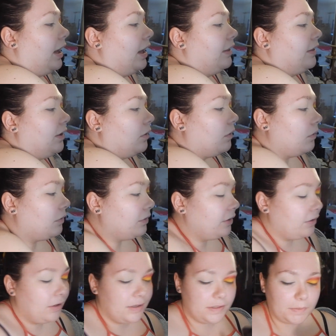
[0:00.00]
And the only
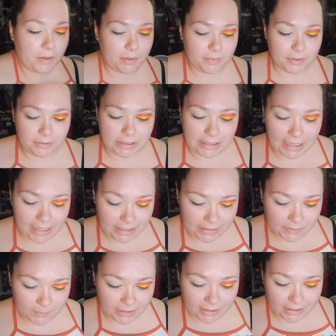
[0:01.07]
reason why we're doing that
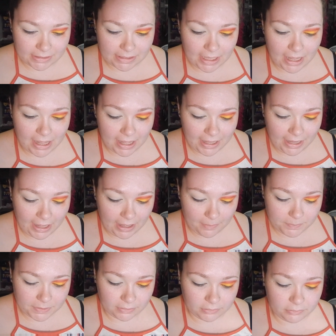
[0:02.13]
is because I
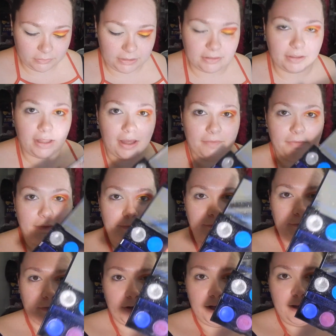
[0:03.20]
absolutely love
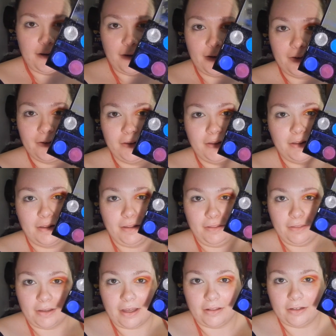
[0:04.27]
Freak,
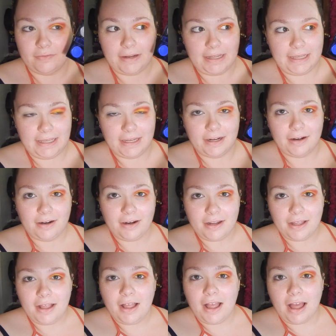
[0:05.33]
the color right here.
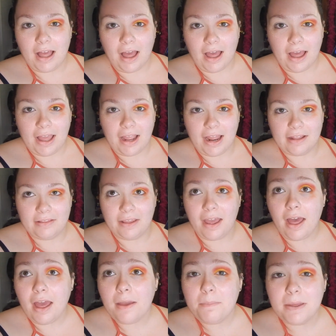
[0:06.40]
I had the
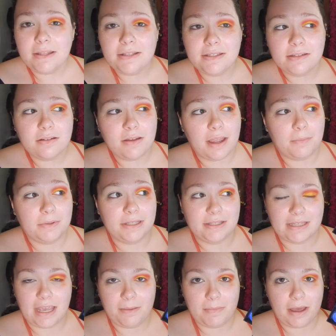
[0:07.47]
eye pencil, and when this
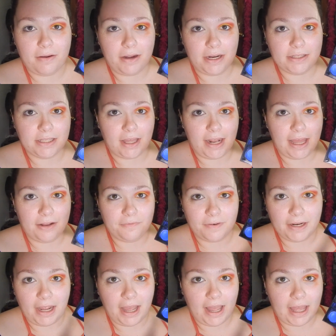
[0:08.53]
came out and I saw it had
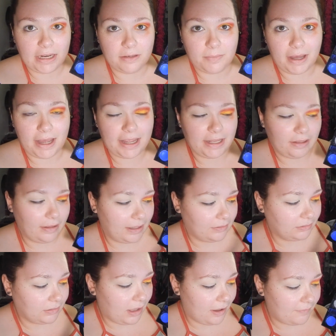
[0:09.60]
Freak, I had to buy it. I
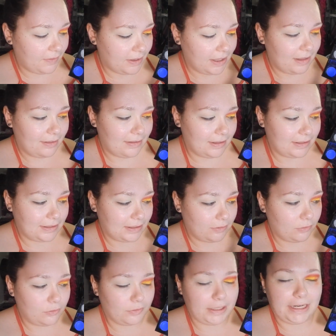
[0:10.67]
love this
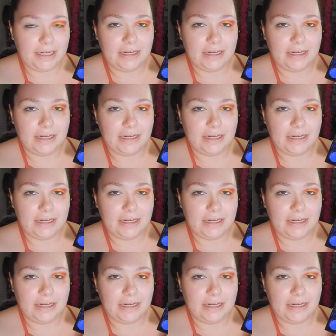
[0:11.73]
green.